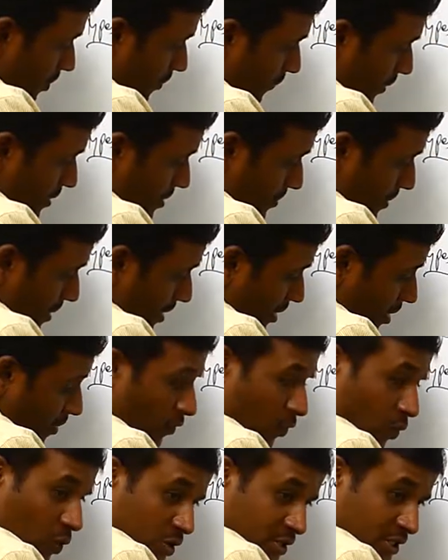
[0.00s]
What is the meaning of
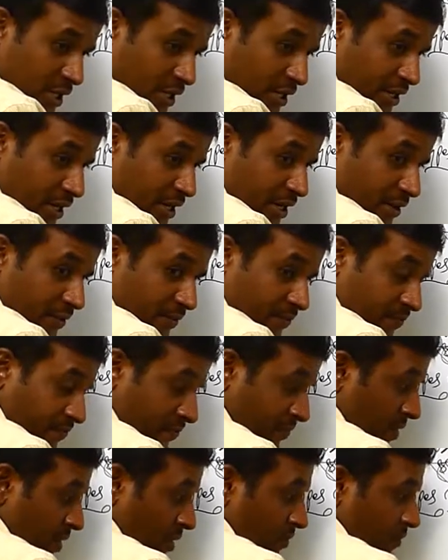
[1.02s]
wholesale trade?
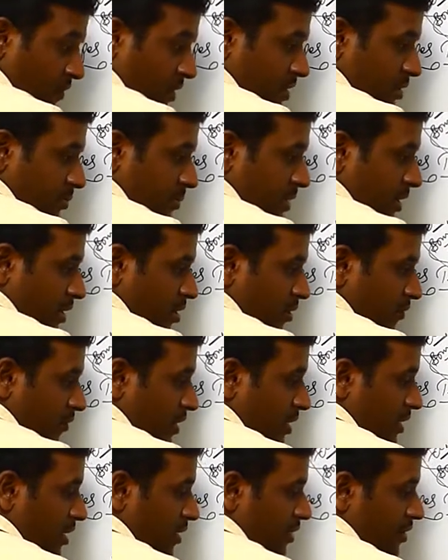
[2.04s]
What is the meaning of
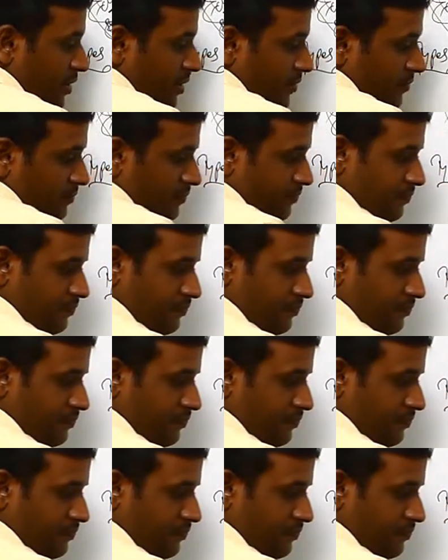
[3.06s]
retail trade?